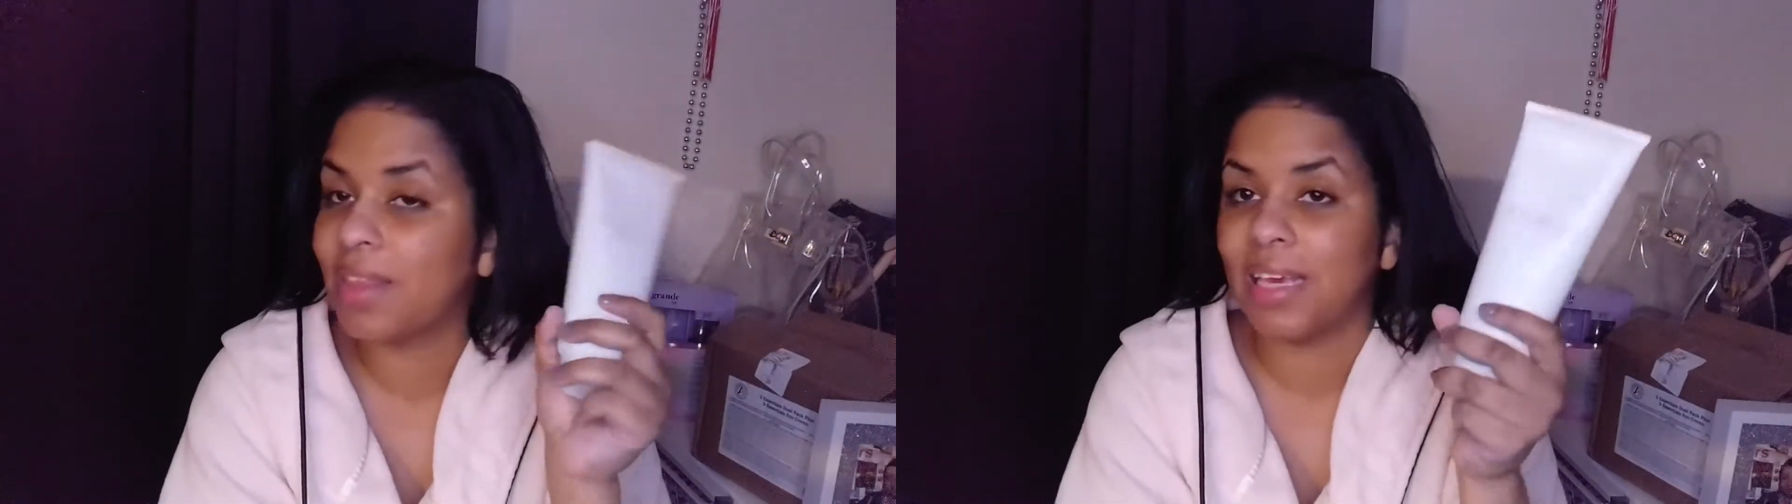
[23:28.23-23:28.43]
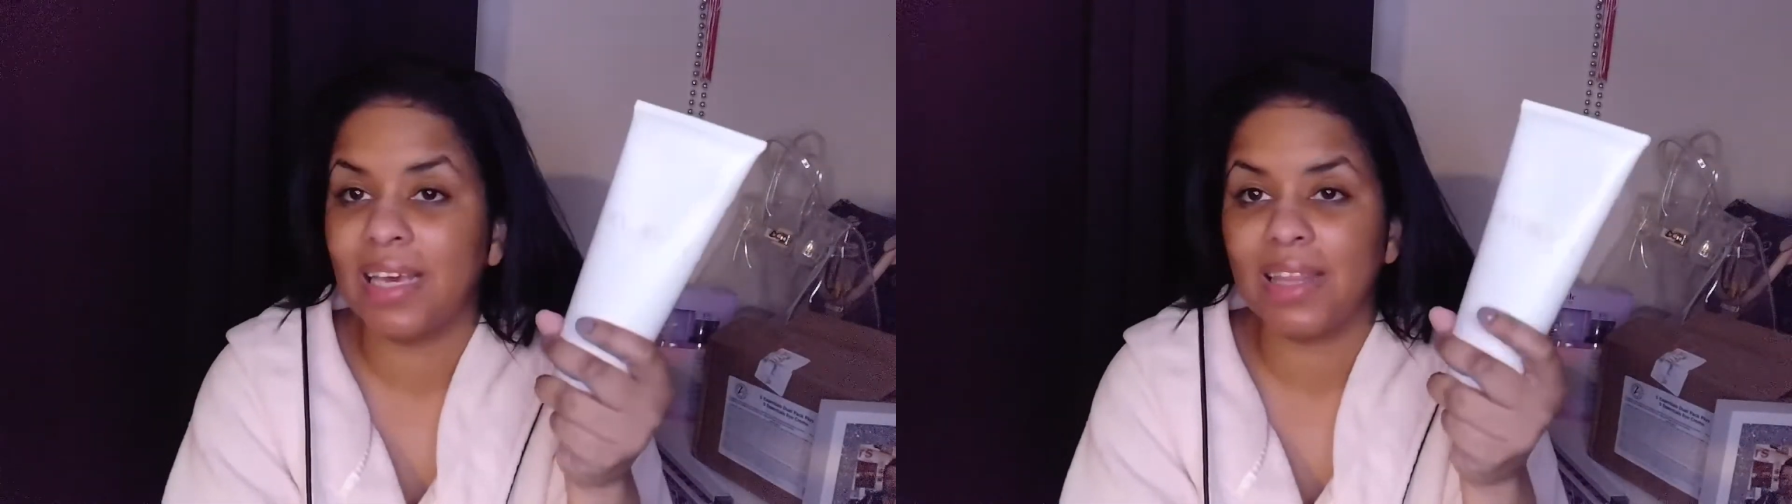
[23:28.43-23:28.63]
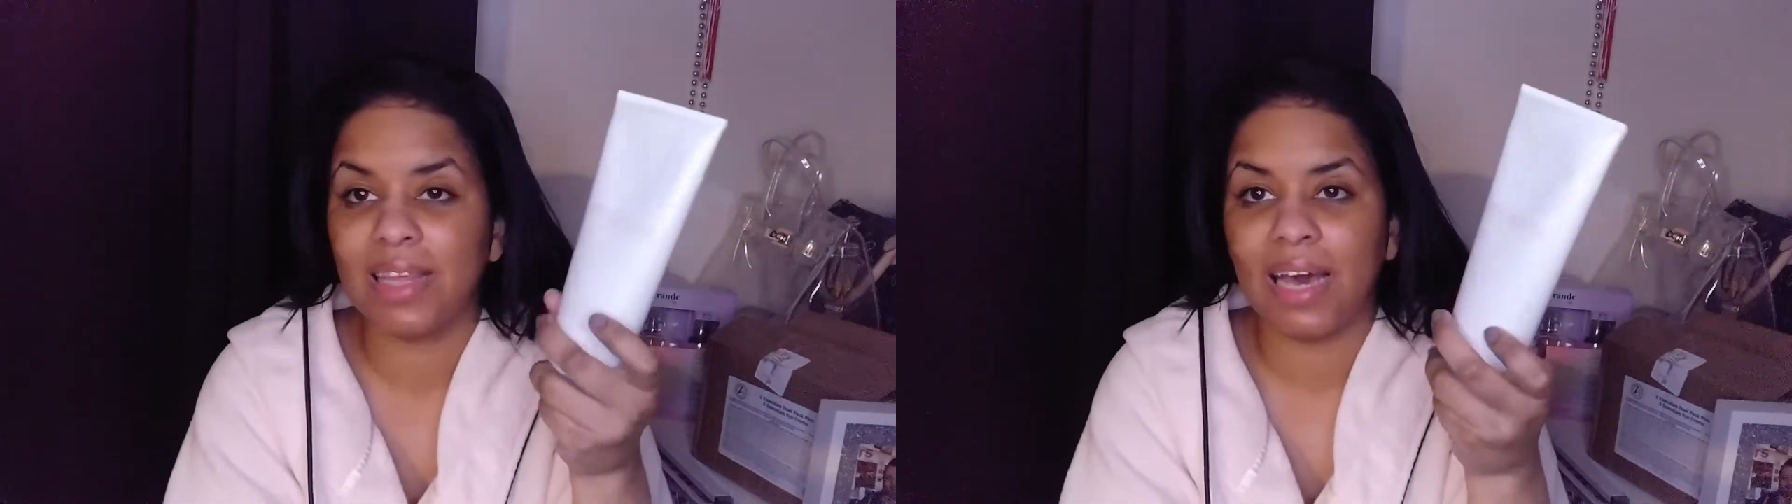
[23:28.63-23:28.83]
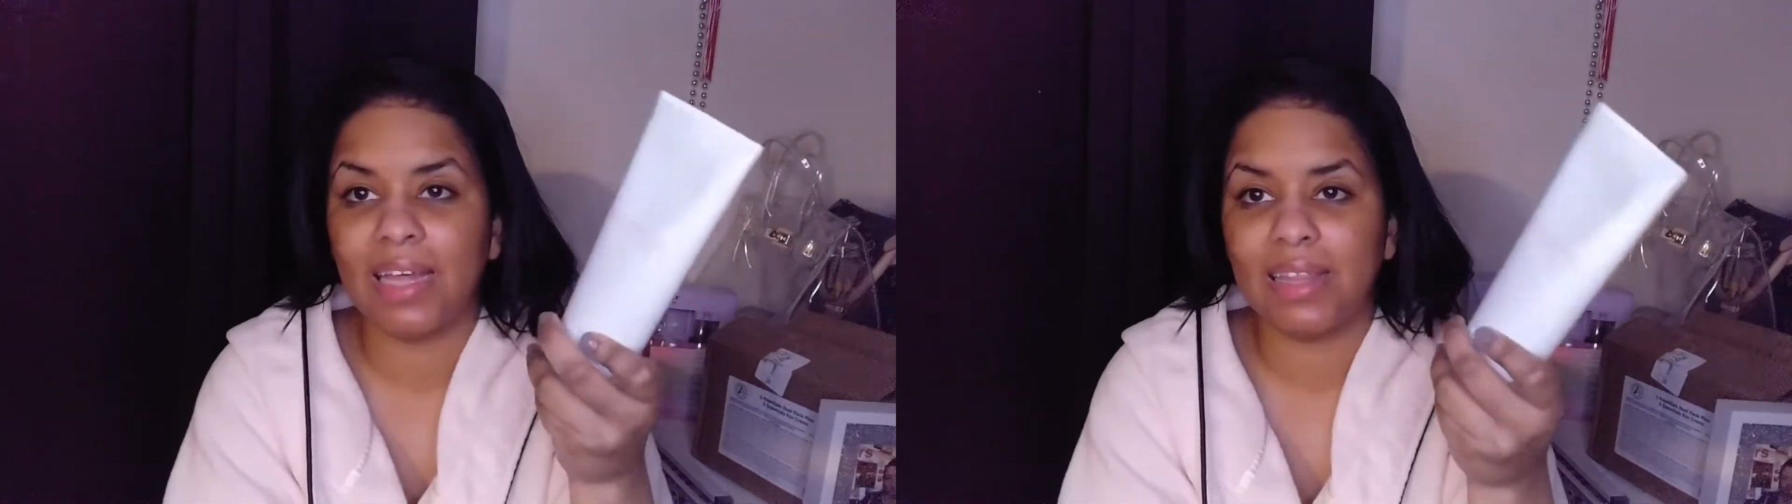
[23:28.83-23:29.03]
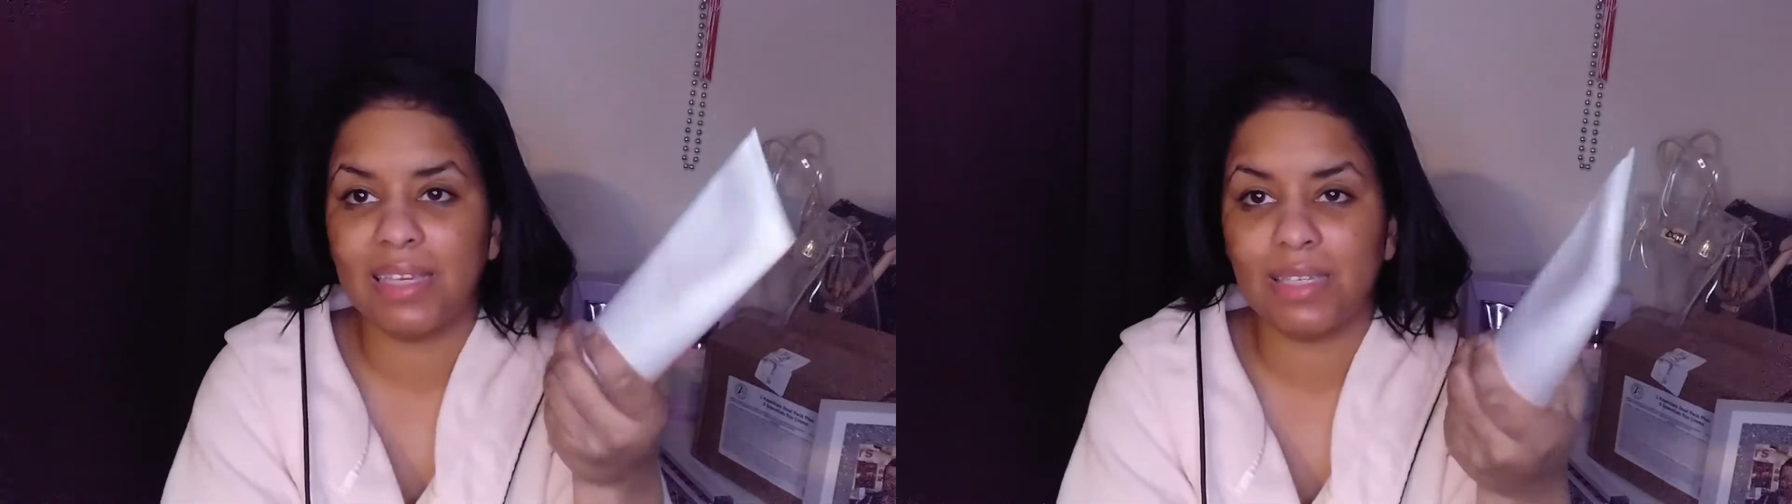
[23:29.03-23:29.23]
think that
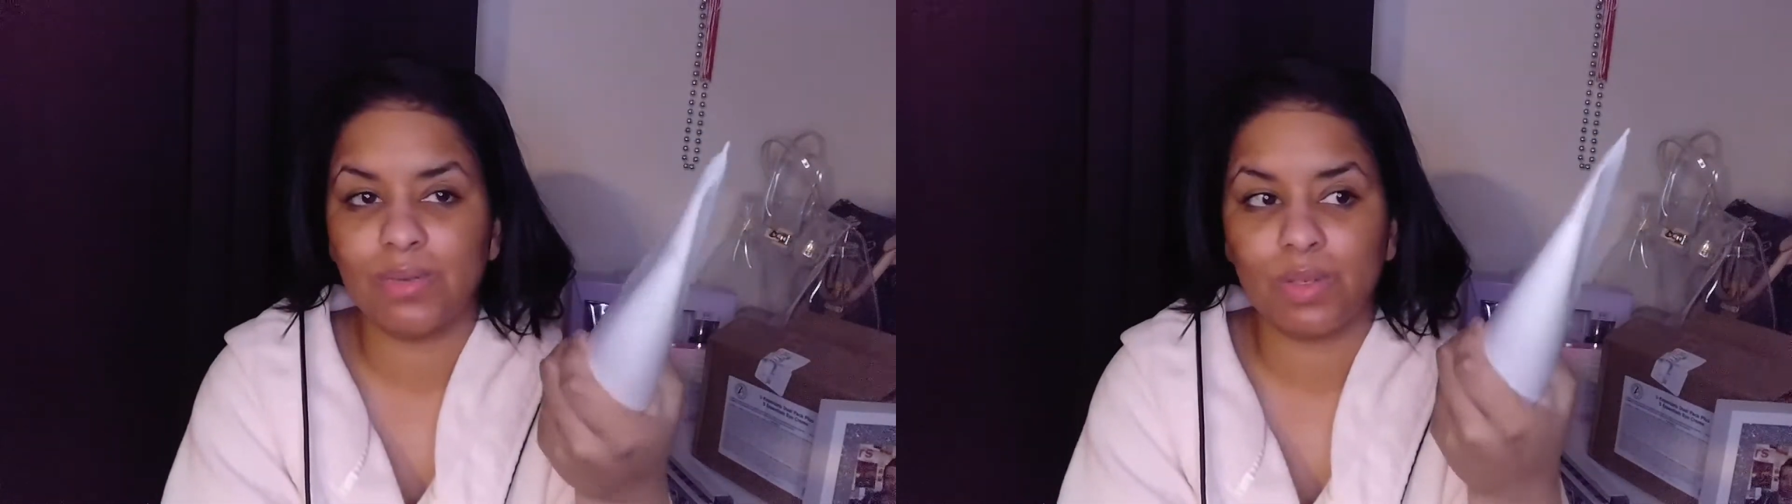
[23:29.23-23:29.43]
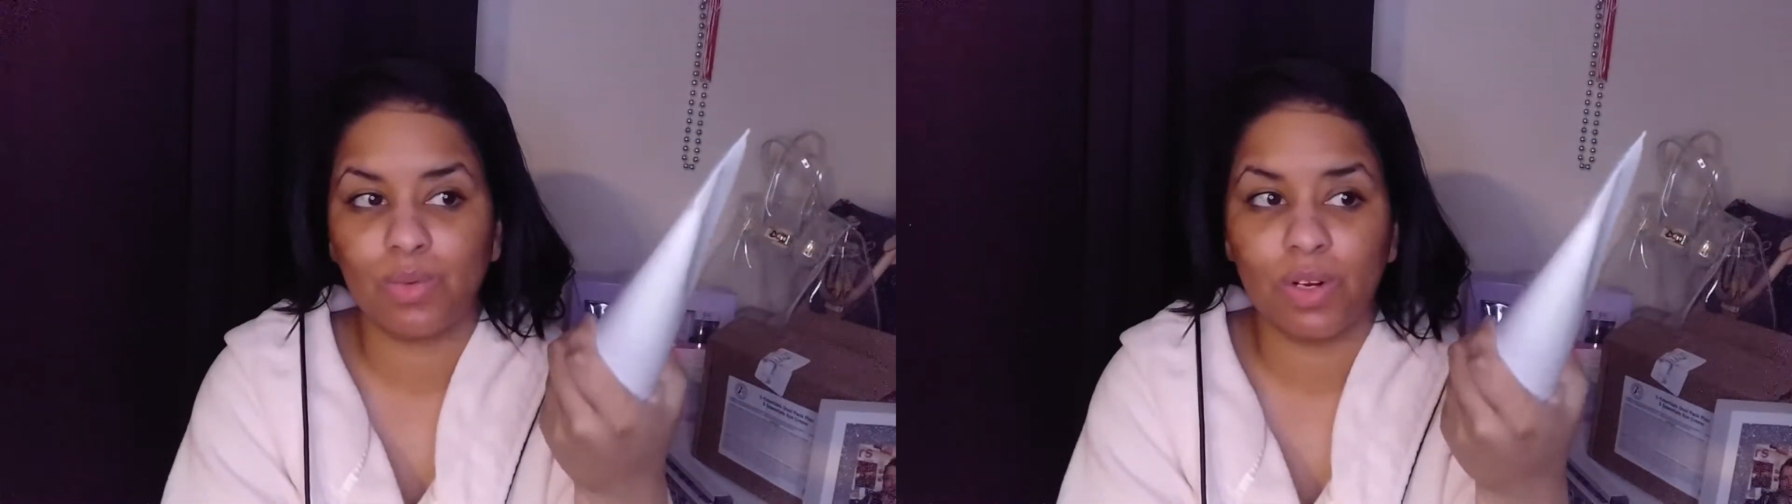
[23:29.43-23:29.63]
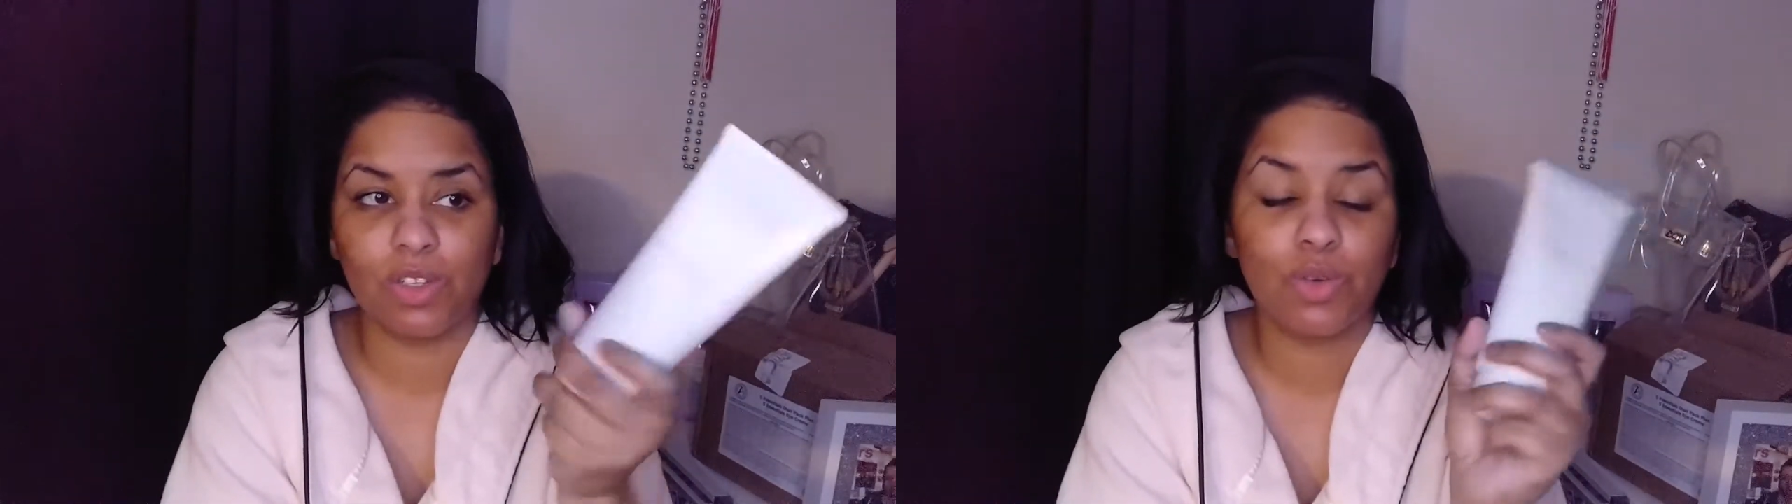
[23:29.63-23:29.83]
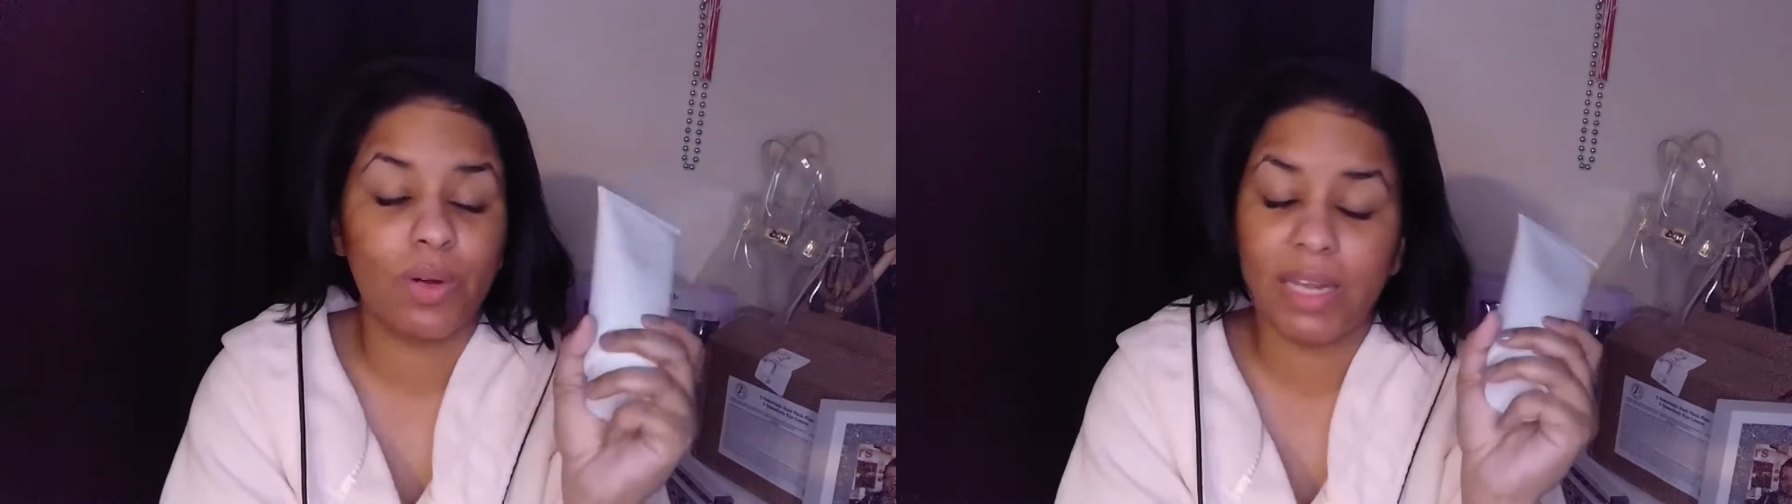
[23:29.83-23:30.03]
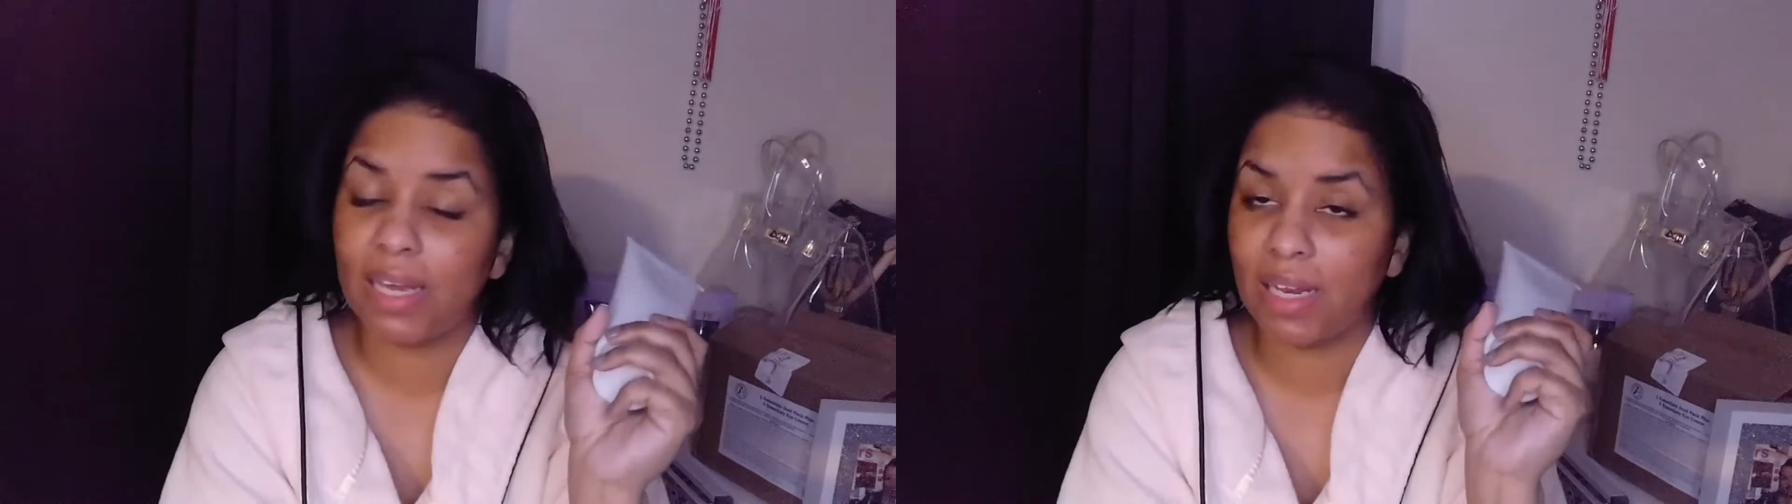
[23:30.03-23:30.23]
this was worth
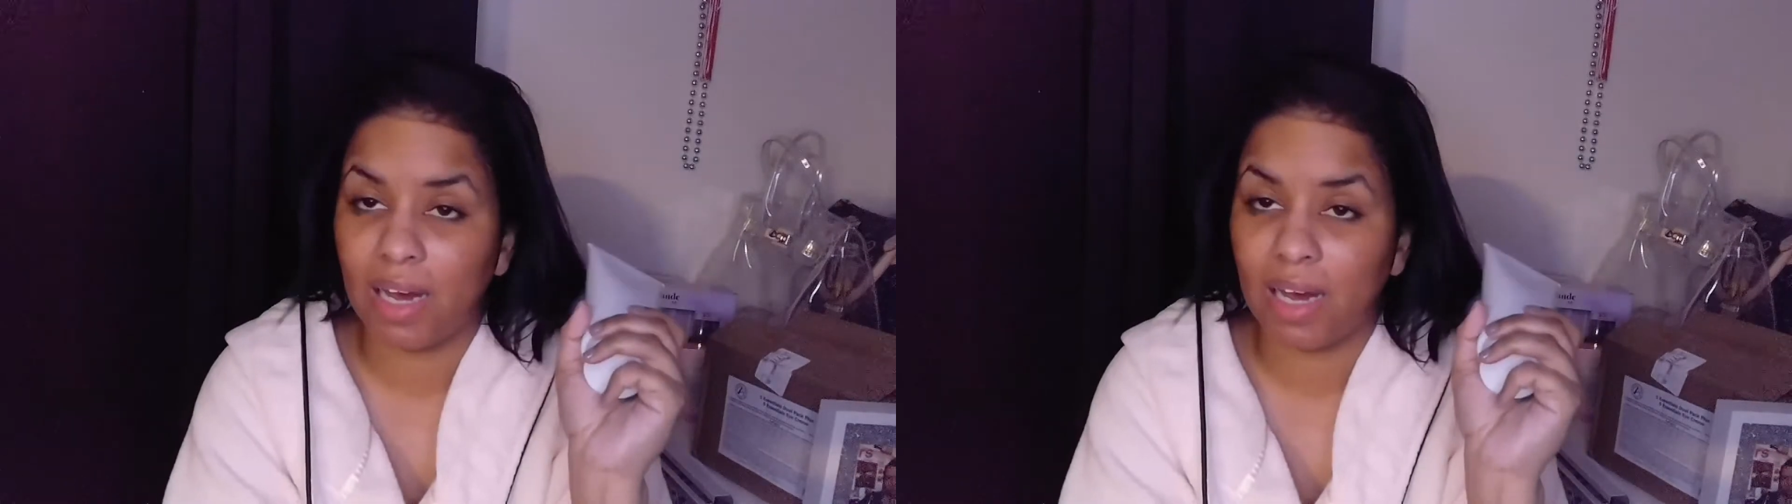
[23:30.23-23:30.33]
$28